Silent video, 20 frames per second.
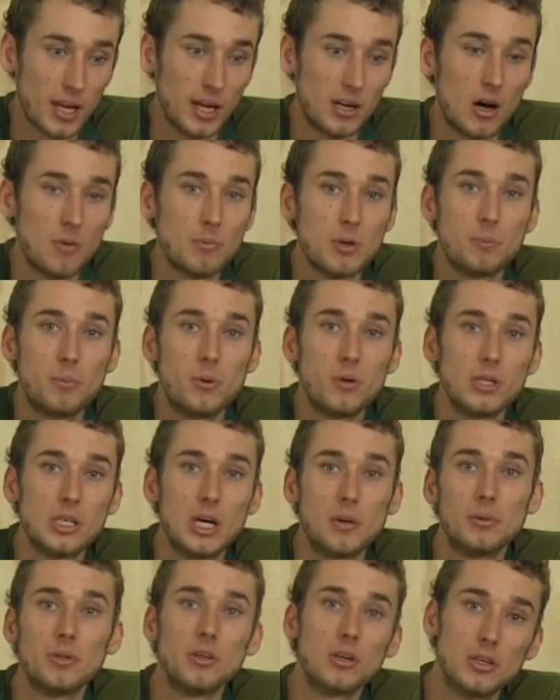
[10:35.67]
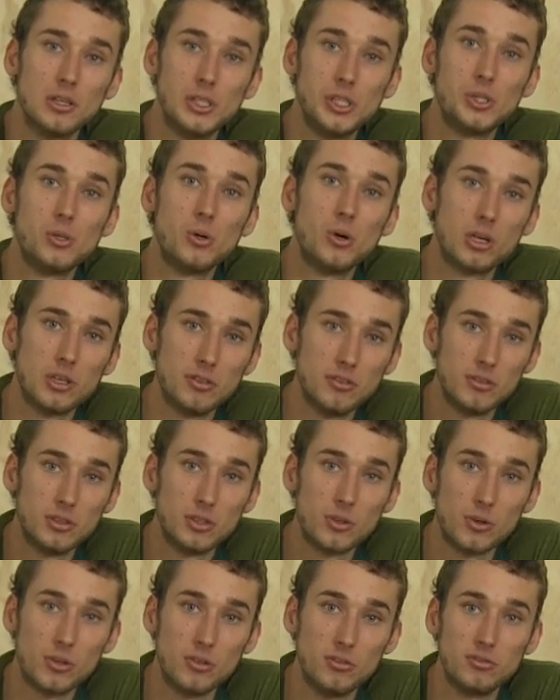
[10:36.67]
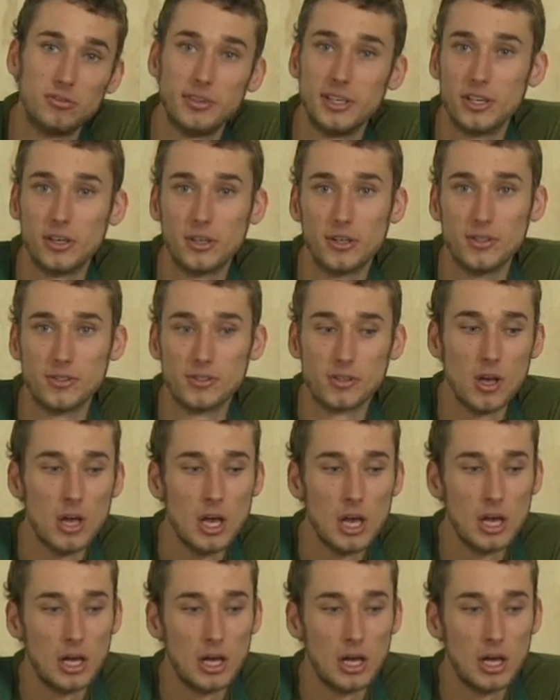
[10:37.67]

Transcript: and I'll be putting up a lot of shorter sort of videos